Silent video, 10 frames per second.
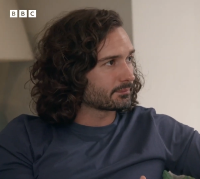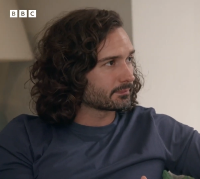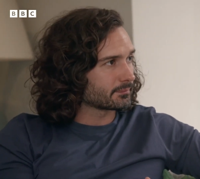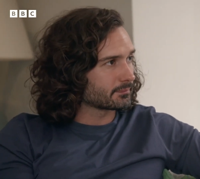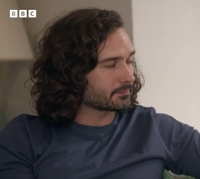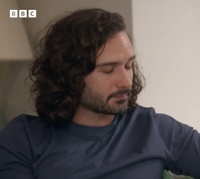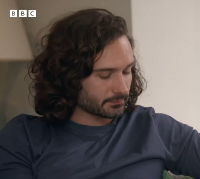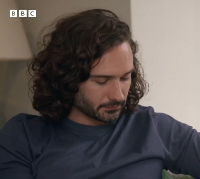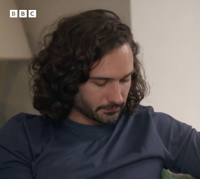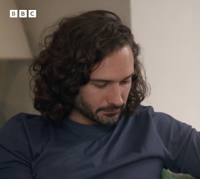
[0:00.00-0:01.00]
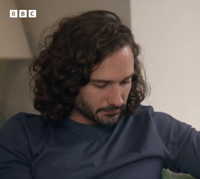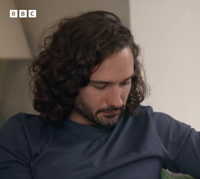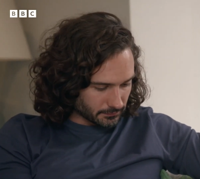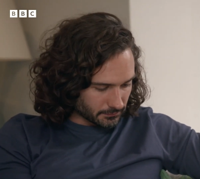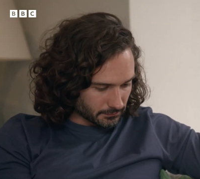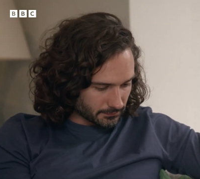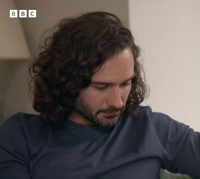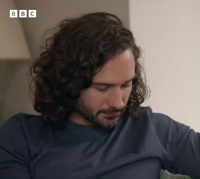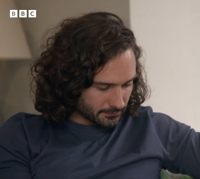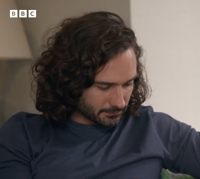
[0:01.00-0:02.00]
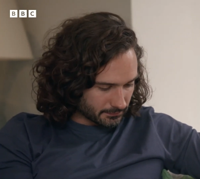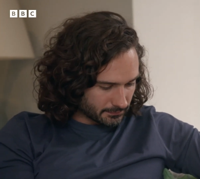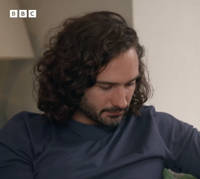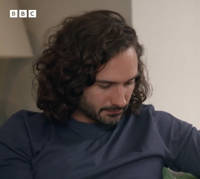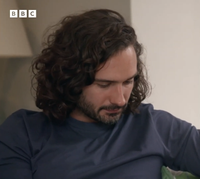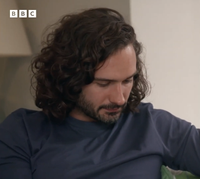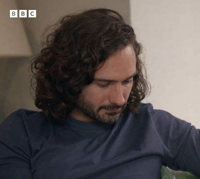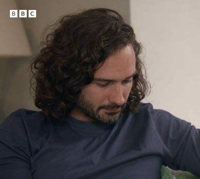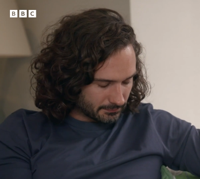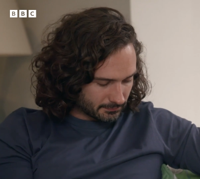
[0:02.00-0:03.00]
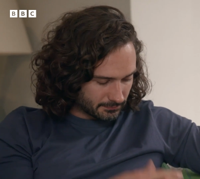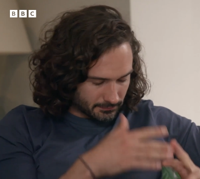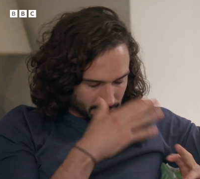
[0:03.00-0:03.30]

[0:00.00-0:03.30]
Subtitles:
No one is speaking in this clip.